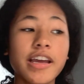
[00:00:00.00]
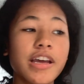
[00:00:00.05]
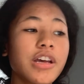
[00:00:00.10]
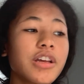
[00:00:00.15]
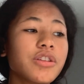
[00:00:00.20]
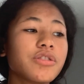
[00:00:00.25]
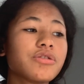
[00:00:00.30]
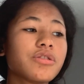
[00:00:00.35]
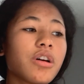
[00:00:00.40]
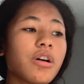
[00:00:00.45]

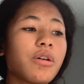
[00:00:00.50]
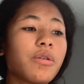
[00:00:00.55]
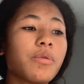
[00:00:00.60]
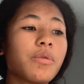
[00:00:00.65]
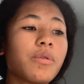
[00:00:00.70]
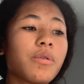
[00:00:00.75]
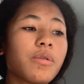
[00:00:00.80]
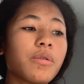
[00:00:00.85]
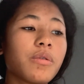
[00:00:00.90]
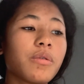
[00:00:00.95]
So
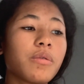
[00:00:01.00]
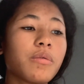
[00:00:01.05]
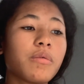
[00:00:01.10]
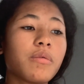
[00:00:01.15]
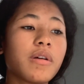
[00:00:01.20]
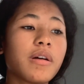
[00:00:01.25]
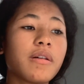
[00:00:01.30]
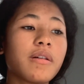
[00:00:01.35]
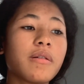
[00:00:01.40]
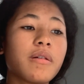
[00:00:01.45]

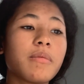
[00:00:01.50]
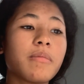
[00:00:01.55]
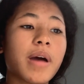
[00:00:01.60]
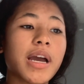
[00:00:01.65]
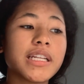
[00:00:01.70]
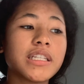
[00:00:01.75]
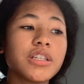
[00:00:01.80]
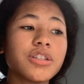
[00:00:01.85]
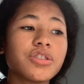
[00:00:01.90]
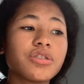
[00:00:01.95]
my
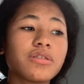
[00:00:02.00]
teacher